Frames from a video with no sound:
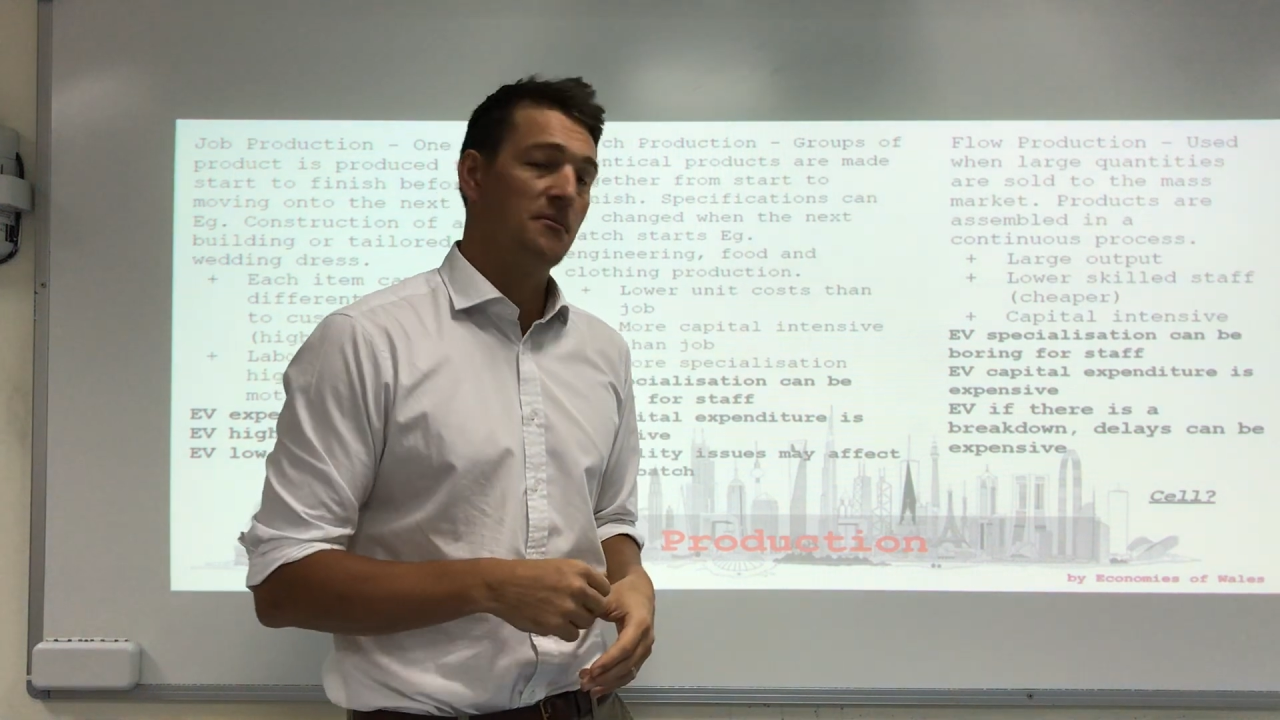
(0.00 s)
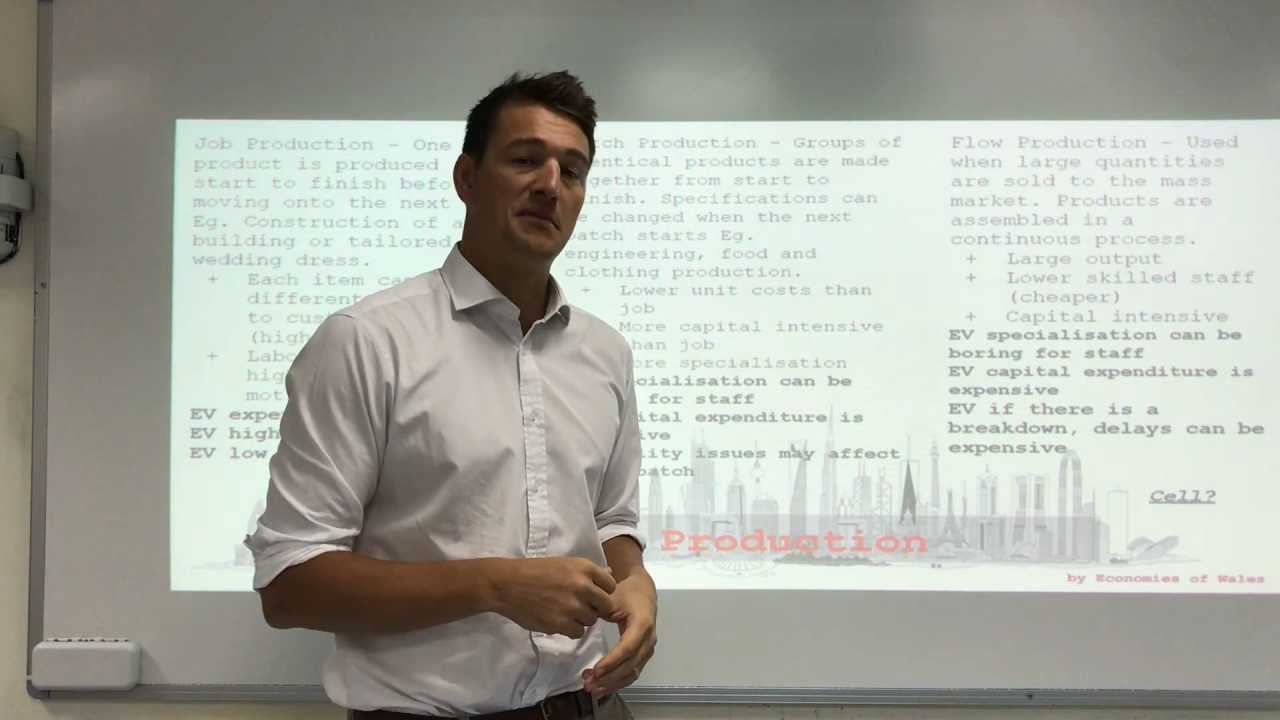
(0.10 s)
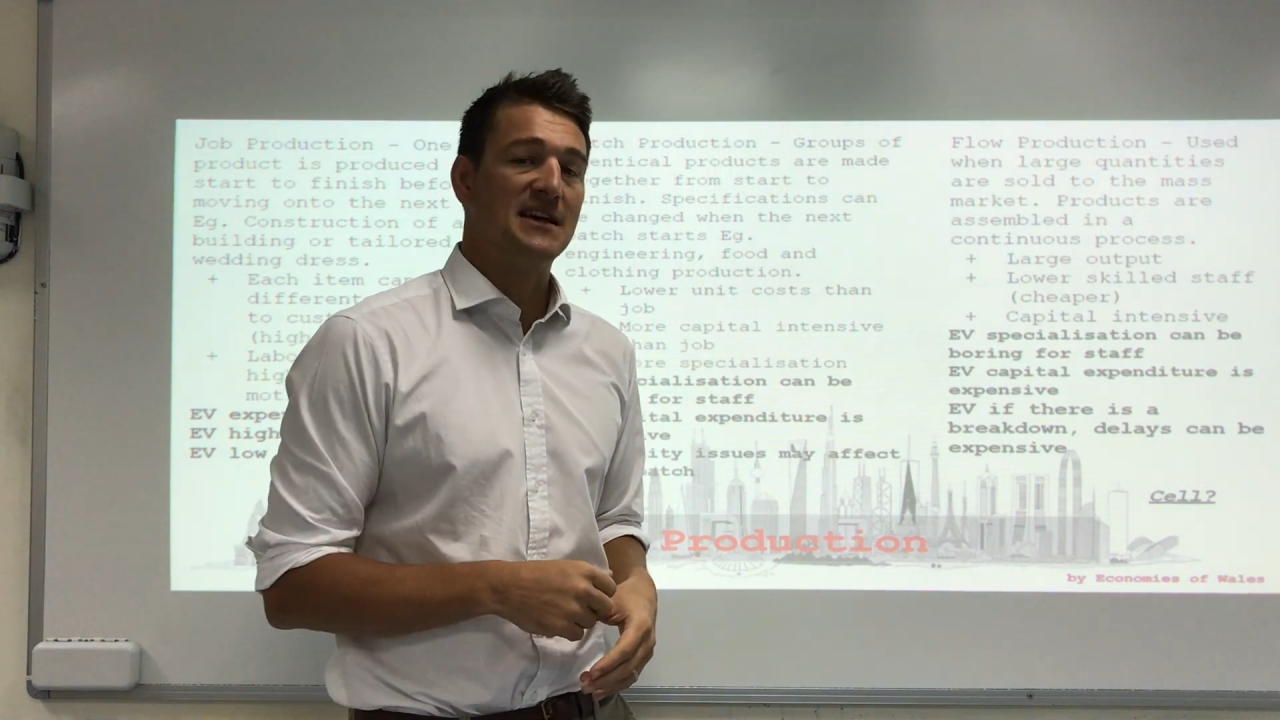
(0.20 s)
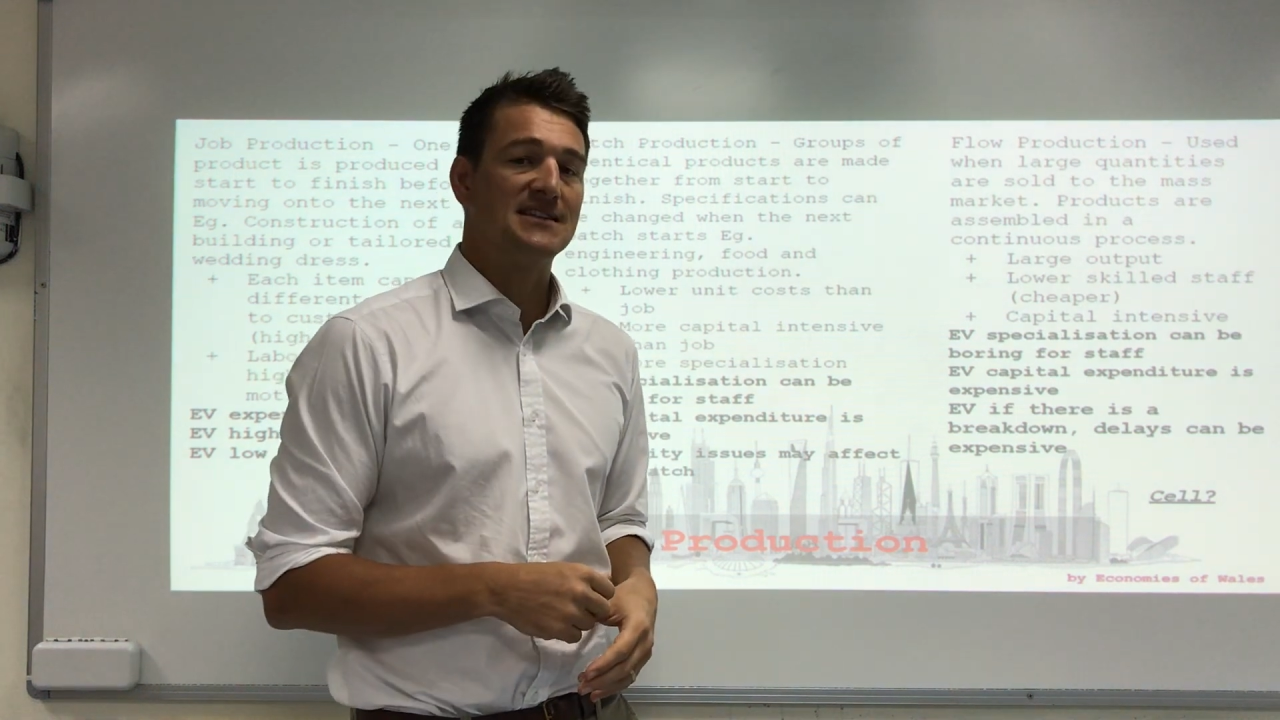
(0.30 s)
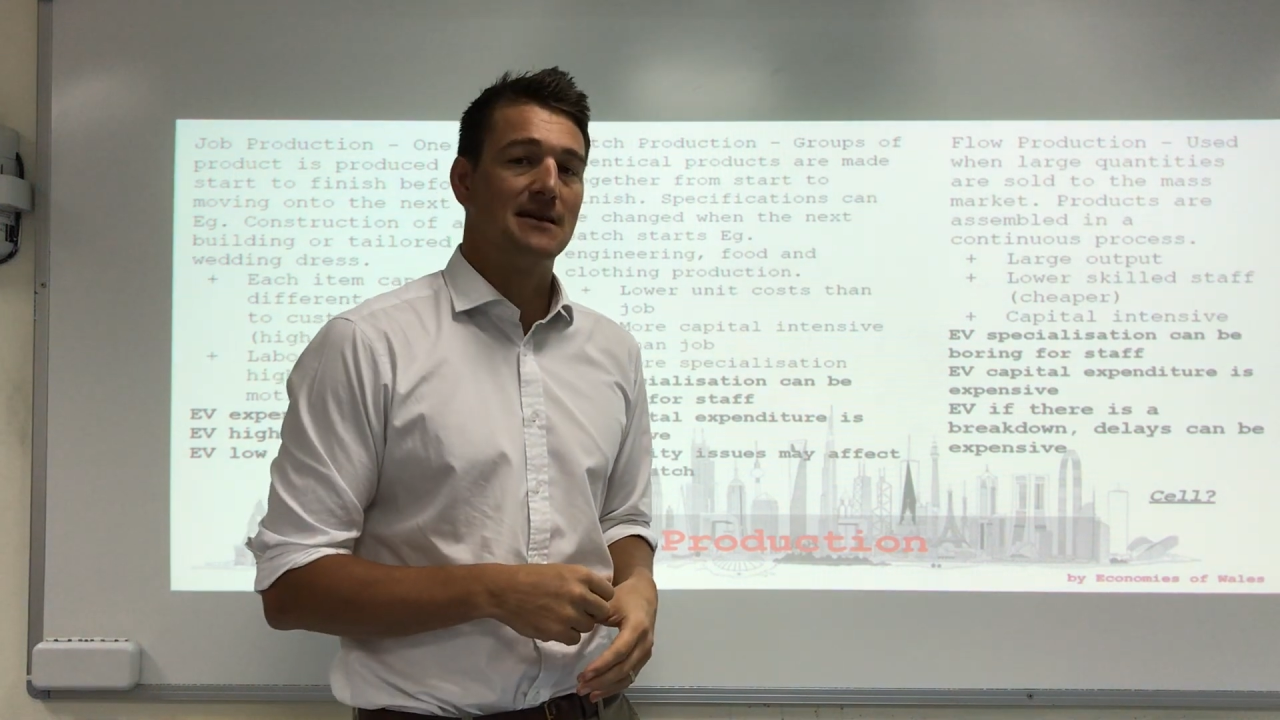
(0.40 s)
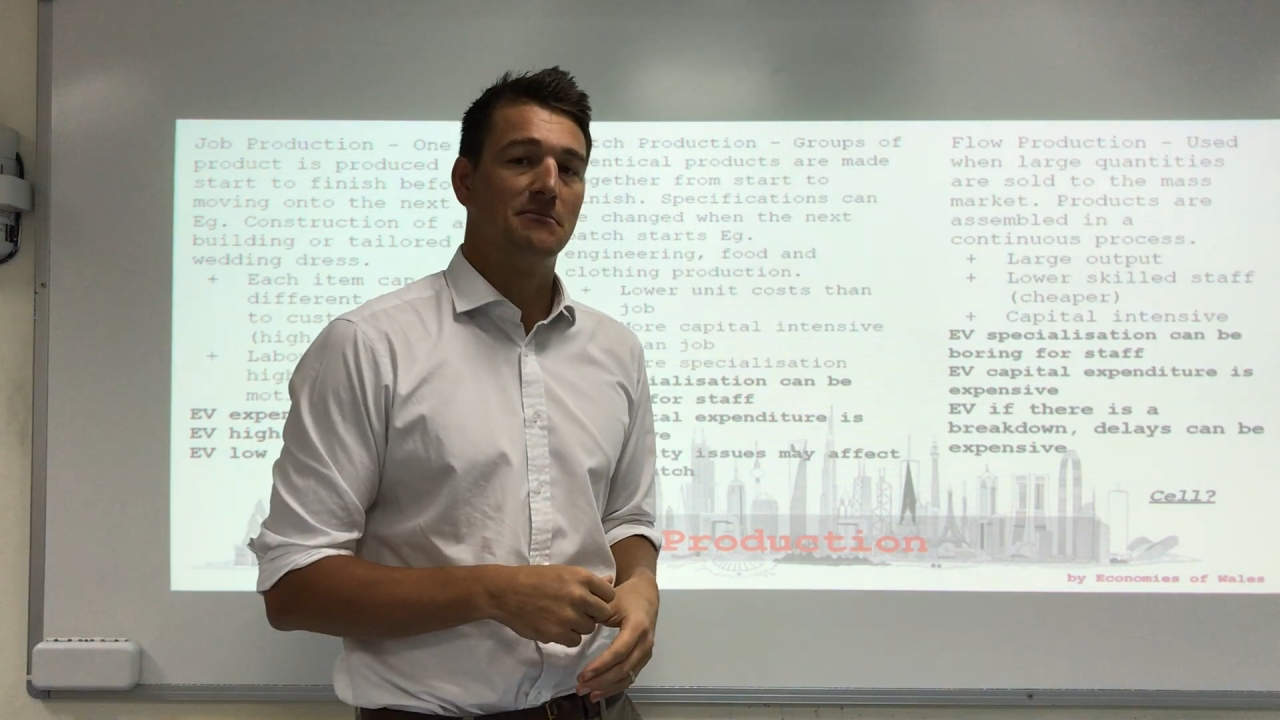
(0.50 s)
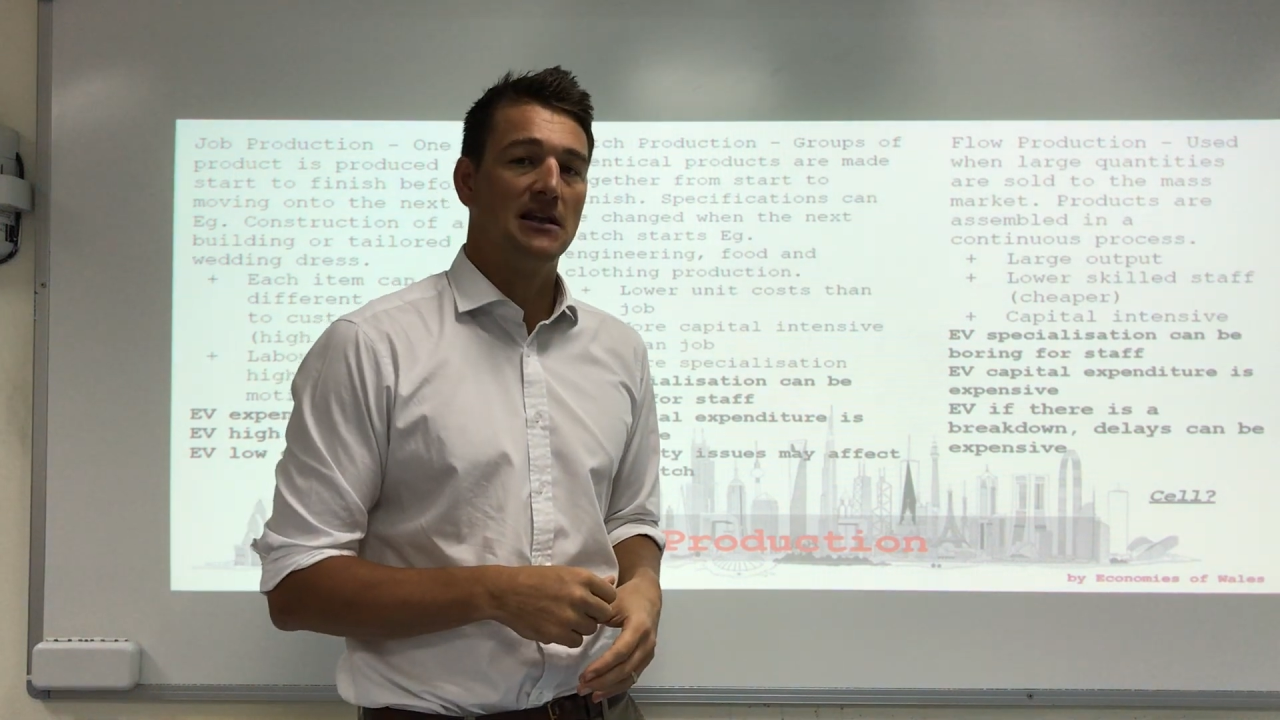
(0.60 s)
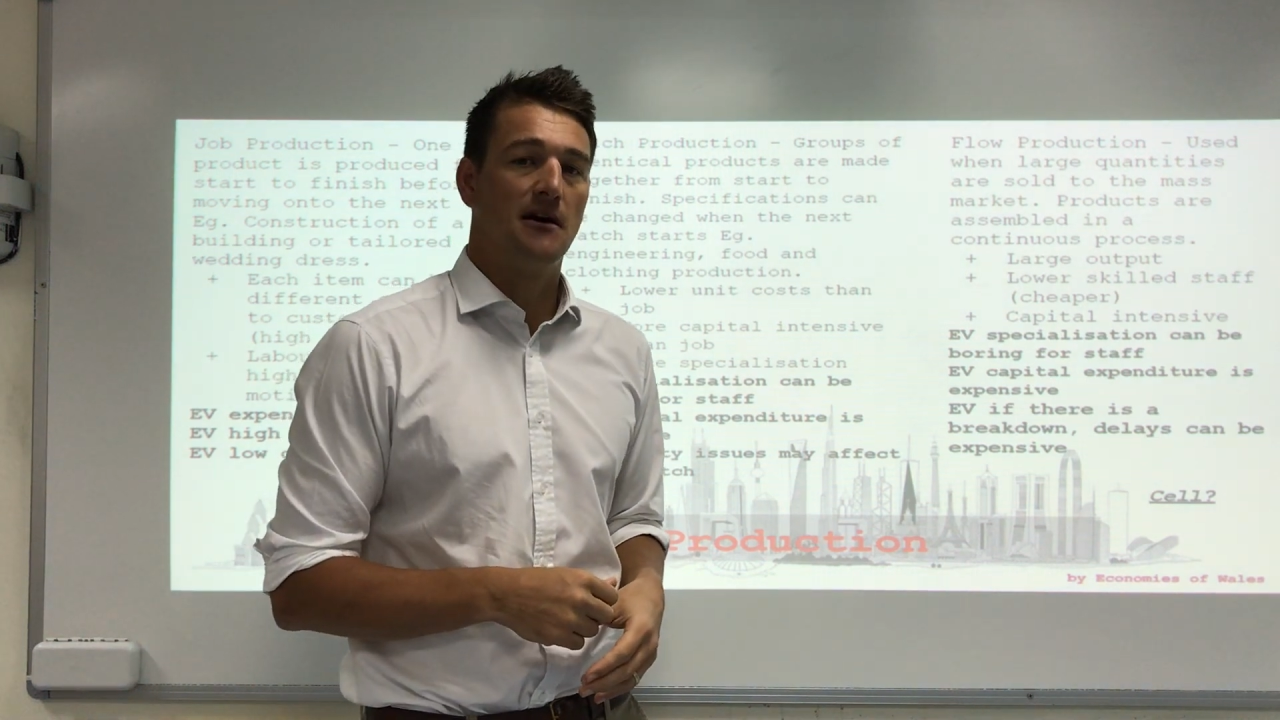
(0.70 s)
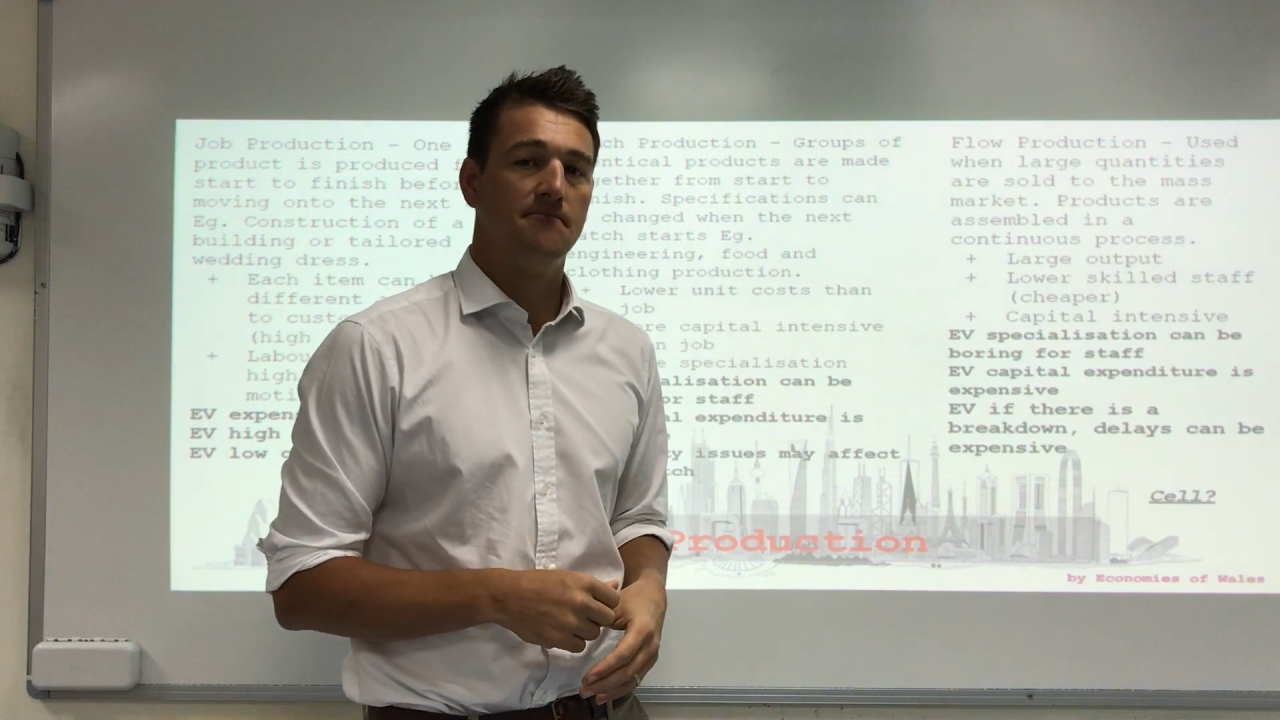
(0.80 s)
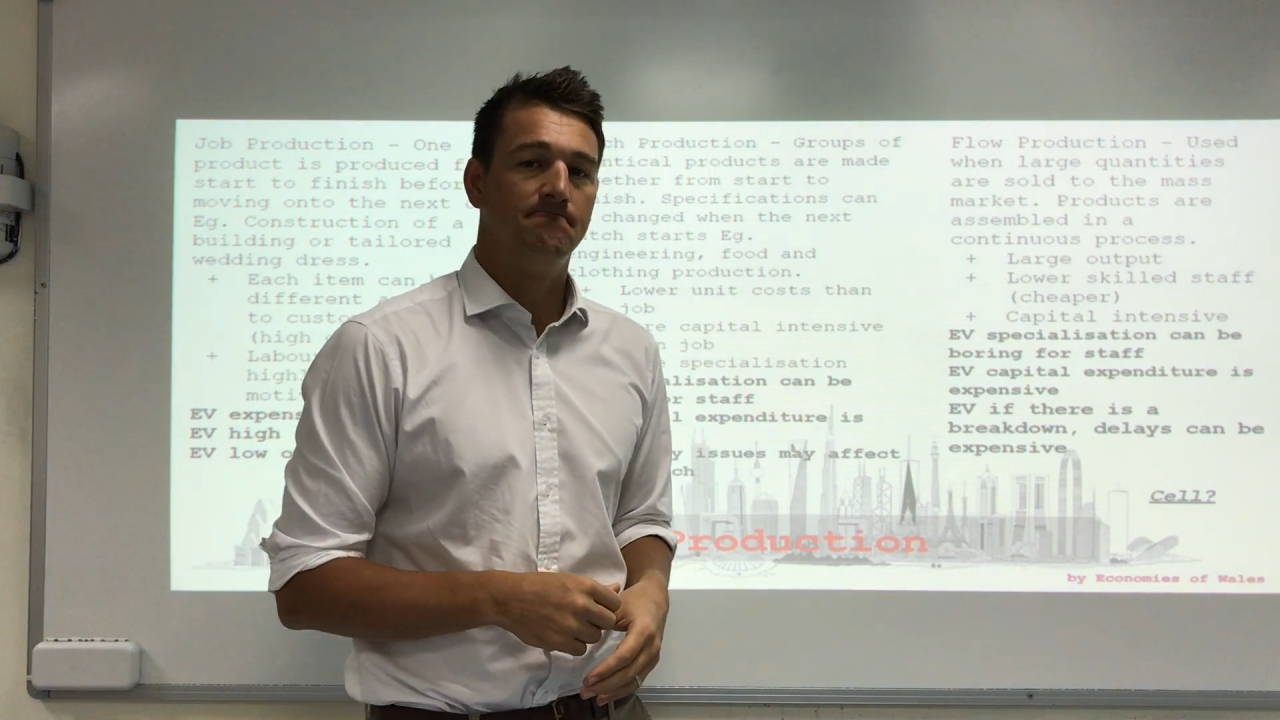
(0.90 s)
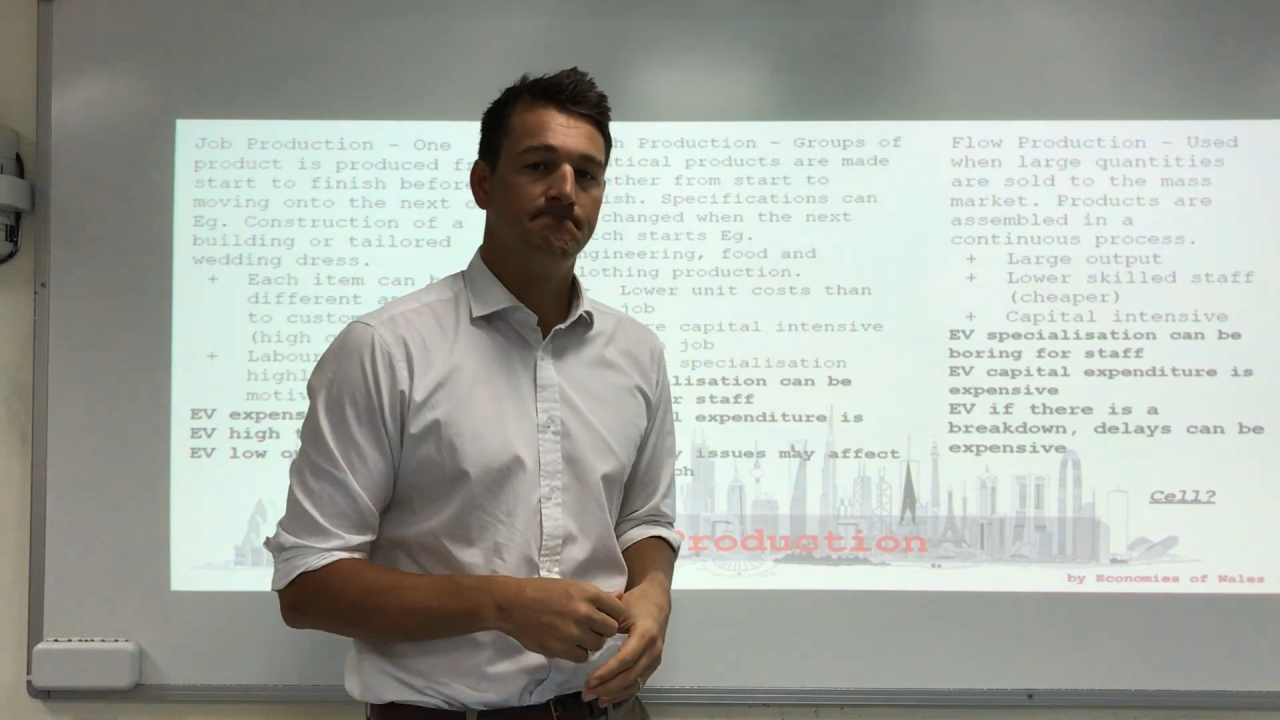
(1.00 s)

a big assembly line.